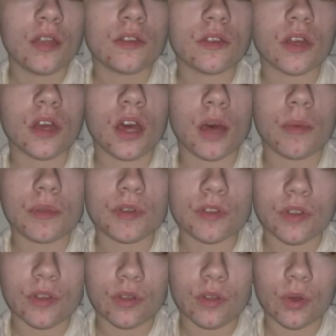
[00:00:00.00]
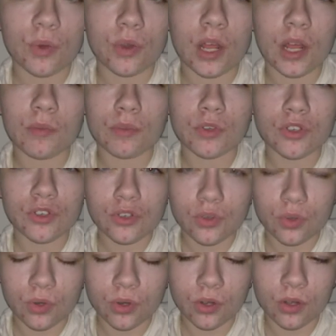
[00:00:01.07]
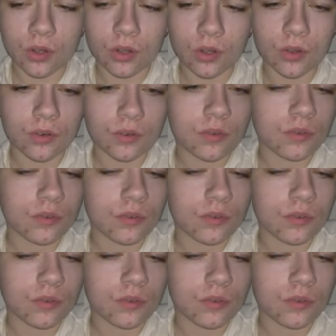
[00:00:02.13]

to come into their own and mature